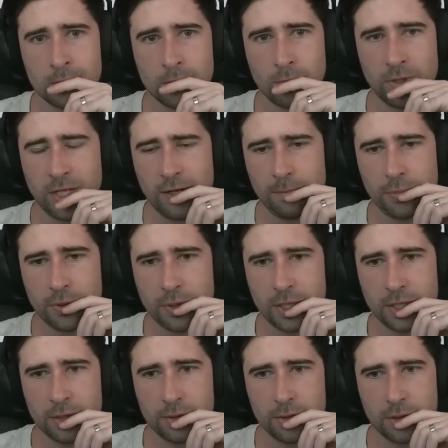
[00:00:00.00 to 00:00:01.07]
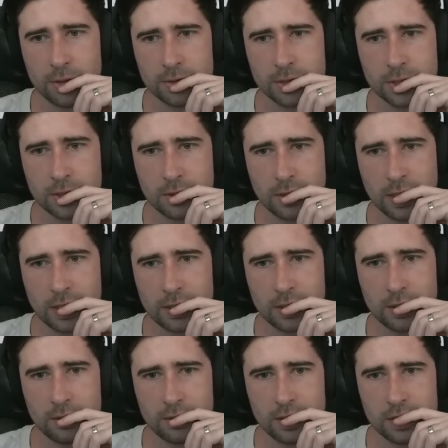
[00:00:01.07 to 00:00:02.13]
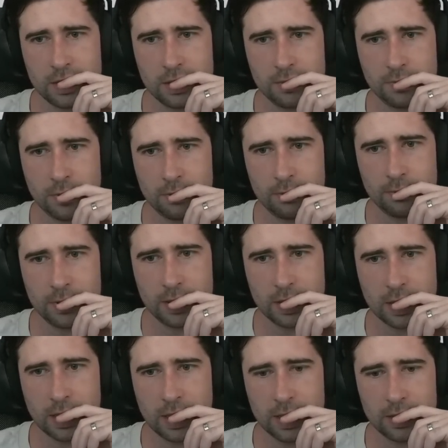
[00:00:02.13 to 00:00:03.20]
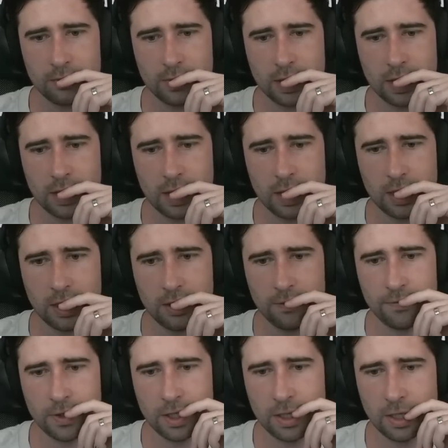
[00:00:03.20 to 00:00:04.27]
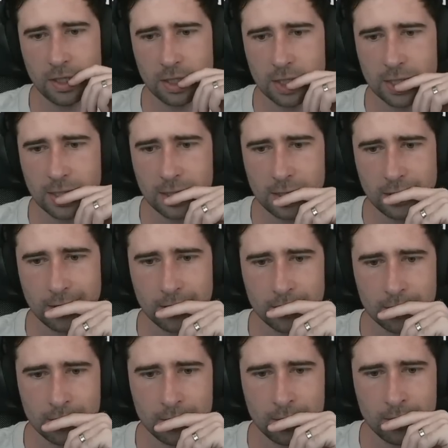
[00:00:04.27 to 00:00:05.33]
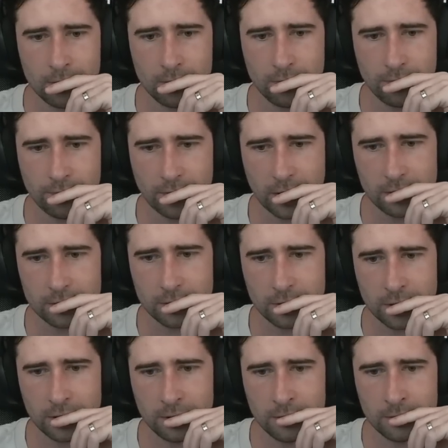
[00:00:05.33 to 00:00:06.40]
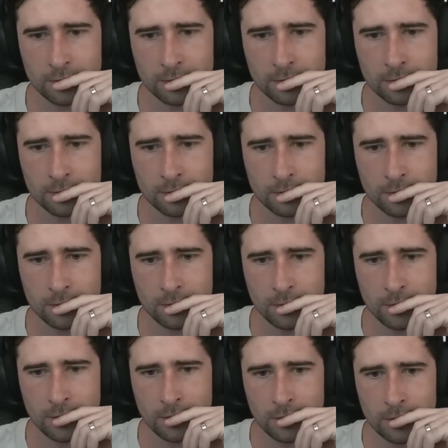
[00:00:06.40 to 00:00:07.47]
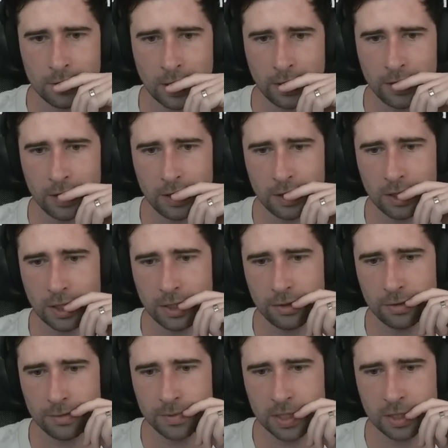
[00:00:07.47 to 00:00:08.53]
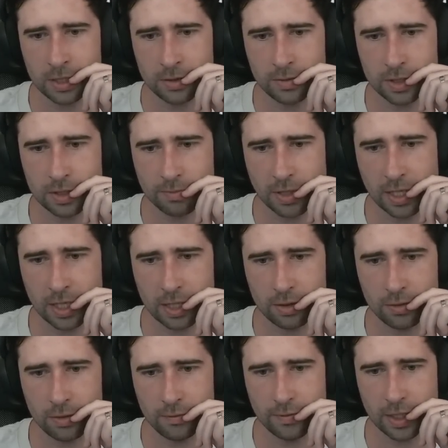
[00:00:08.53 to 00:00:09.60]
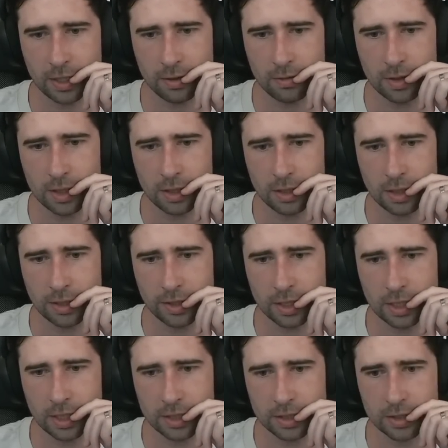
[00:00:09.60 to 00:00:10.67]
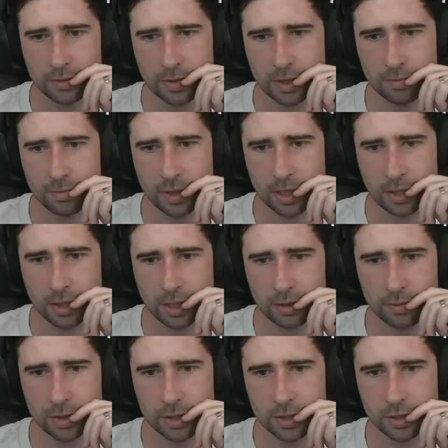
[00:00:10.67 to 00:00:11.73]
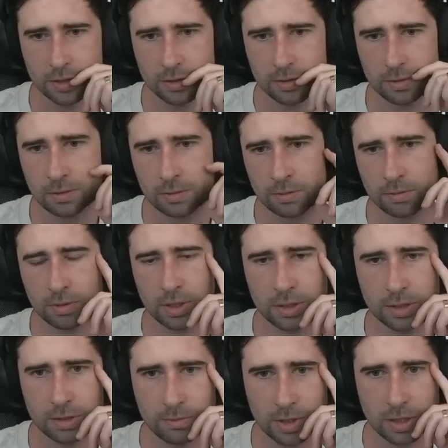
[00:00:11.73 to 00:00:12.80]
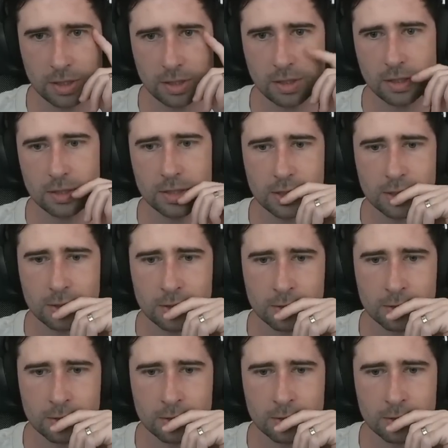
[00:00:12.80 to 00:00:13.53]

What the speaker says: We have Prio though, so like this is probably the card that we need to hit if we're hitting a card with Valkyrie. The other option is we just play out all of our other cards that we can play, like we just do like something like this.